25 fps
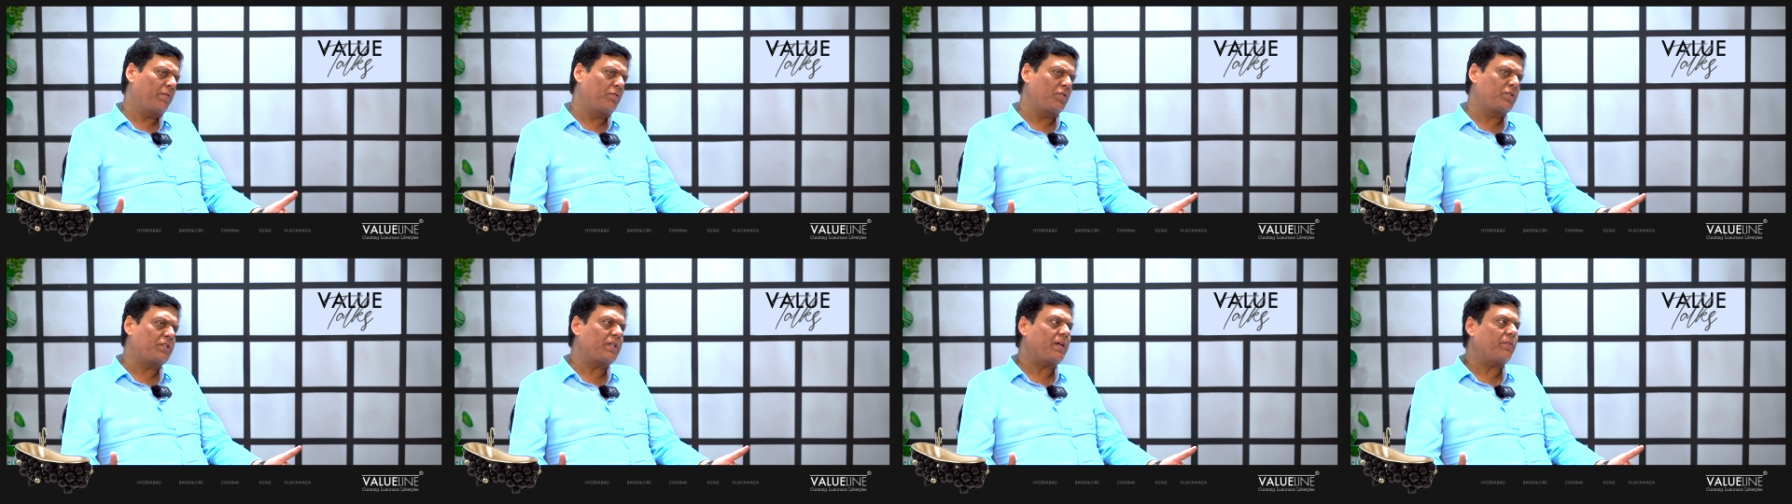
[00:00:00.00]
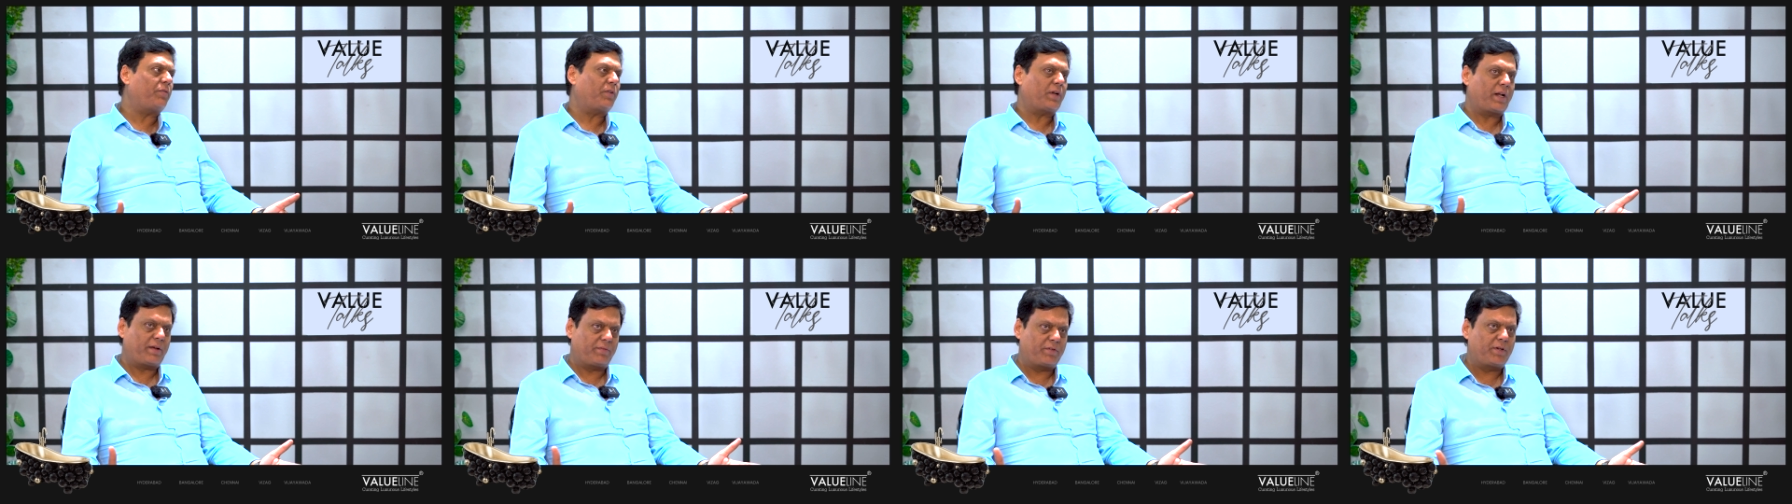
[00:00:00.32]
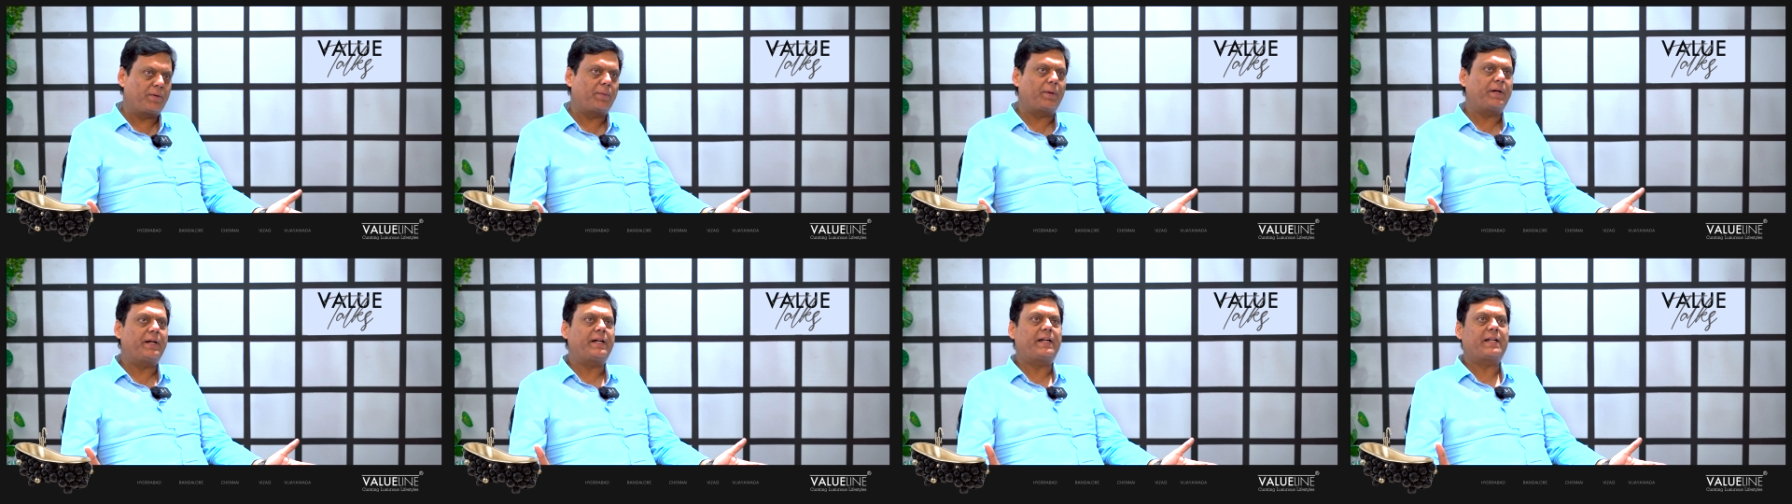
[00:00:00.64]
I would say for
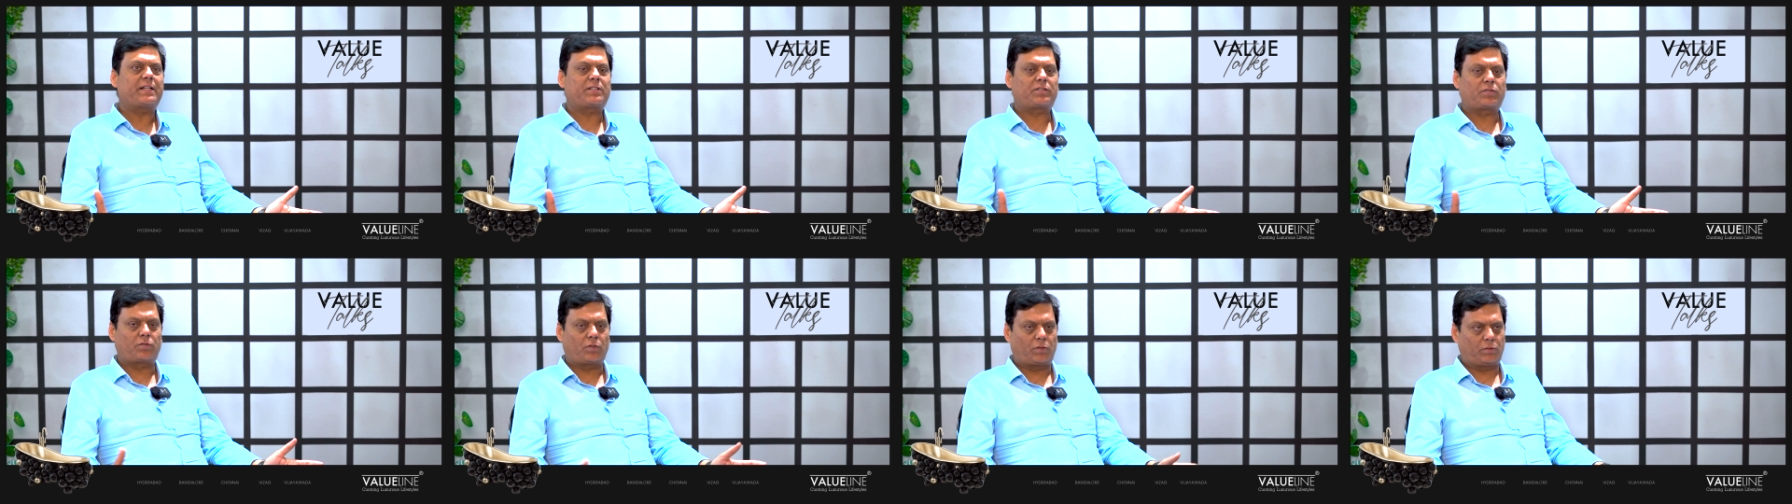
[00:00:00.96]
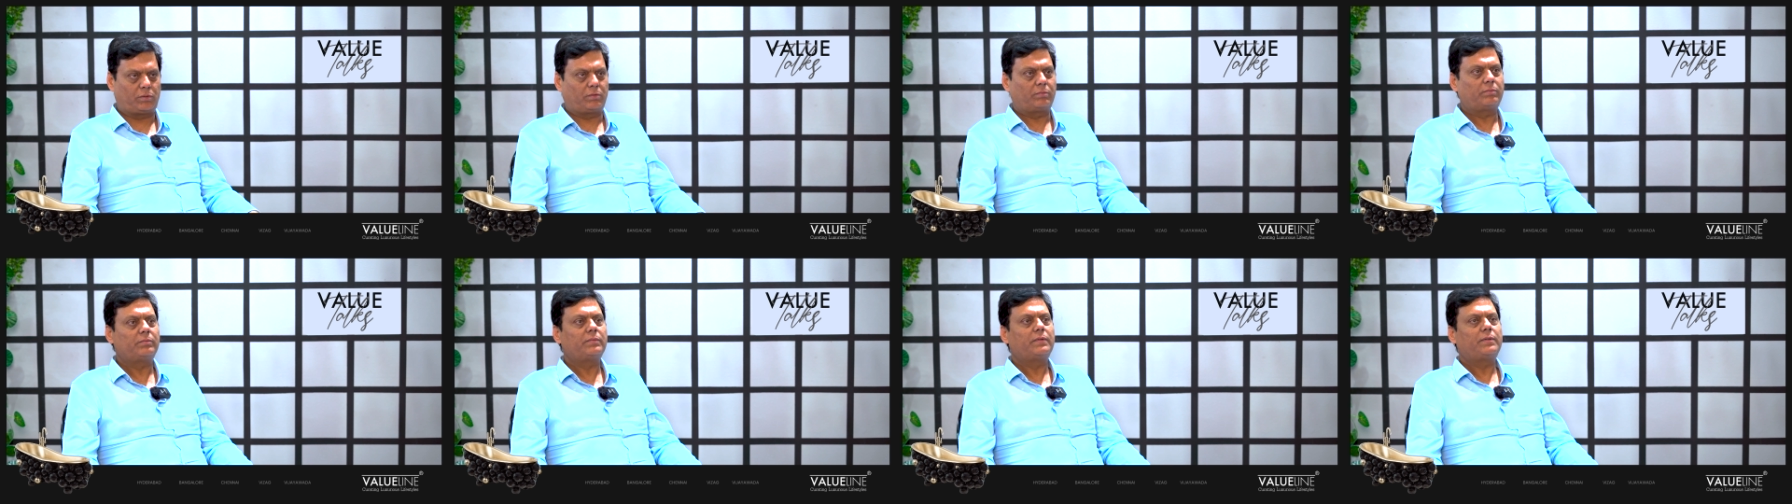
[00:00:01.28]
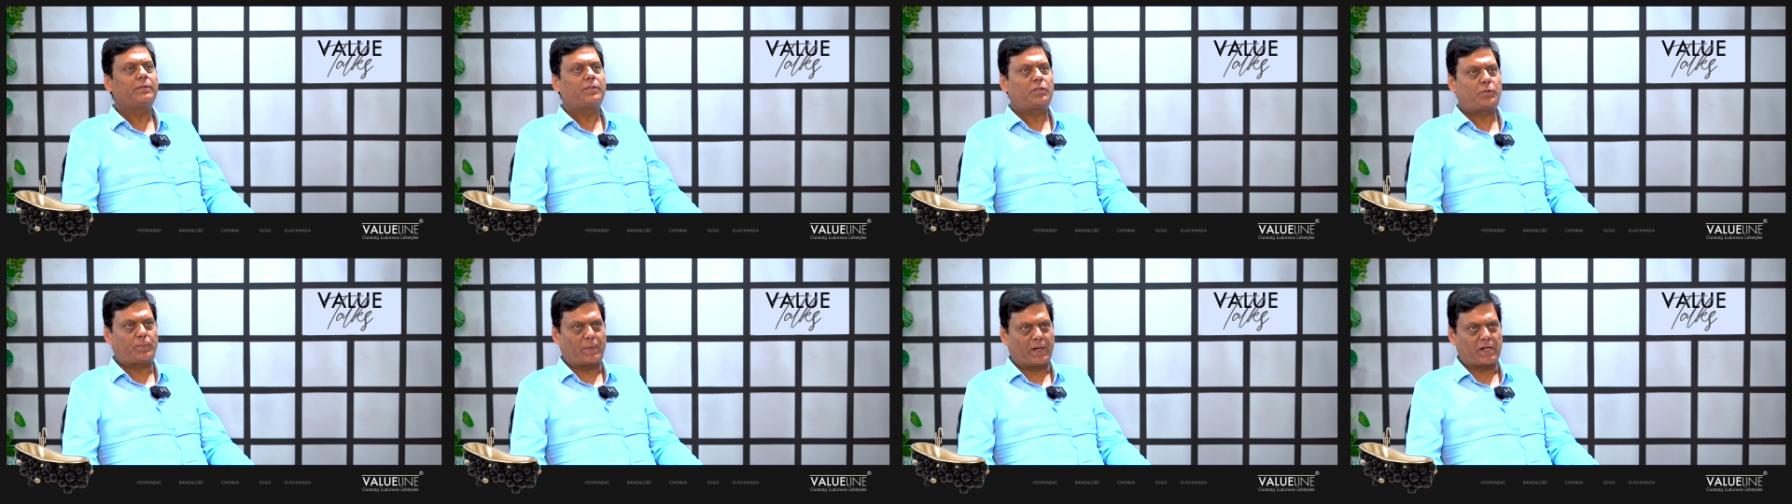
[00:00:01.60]
everybody it has grown,
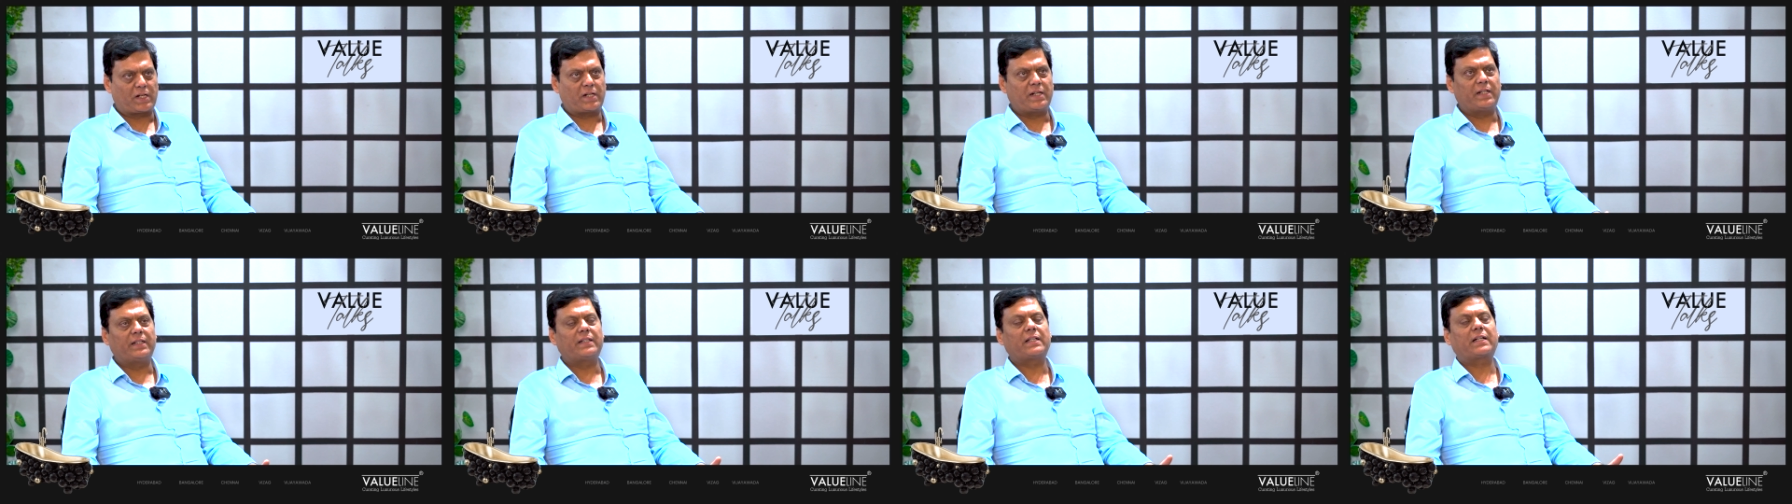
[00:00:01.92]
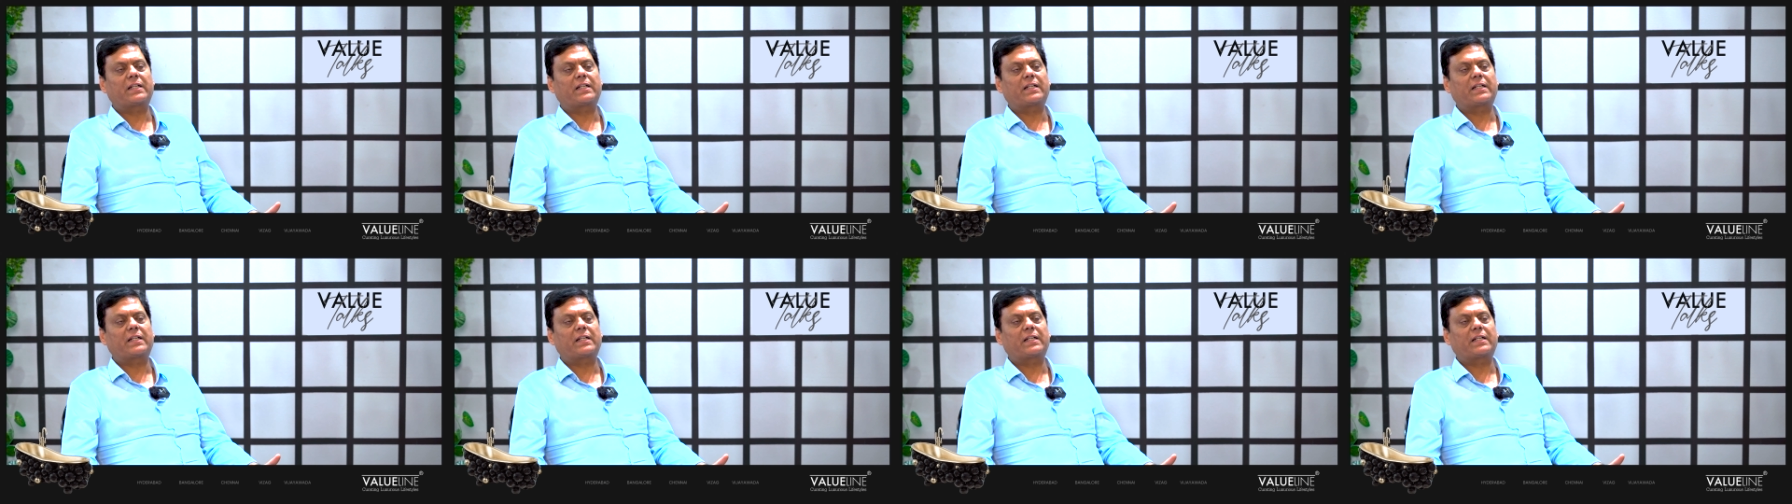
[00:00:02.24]
especially